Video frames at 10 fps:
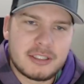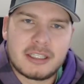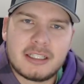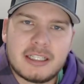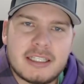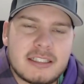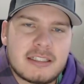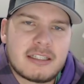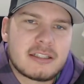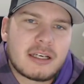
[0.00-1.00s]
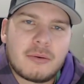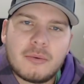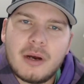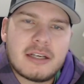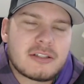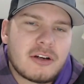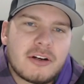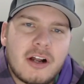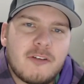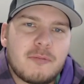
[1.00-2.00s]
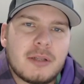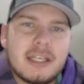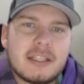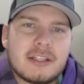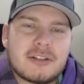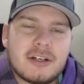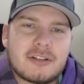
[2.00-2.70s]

in the list is because like I started off playing this year.